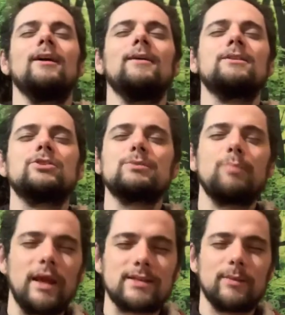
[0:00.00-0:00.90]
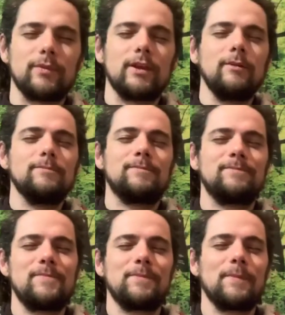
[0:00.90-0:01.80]
just pick something
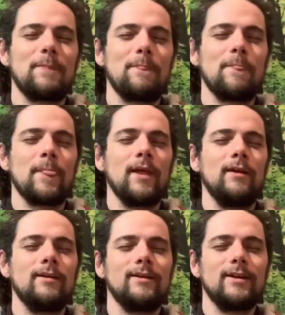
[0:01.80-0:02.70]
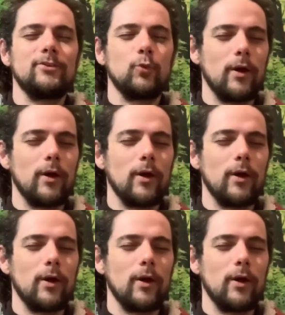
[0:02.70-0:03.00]
and dwell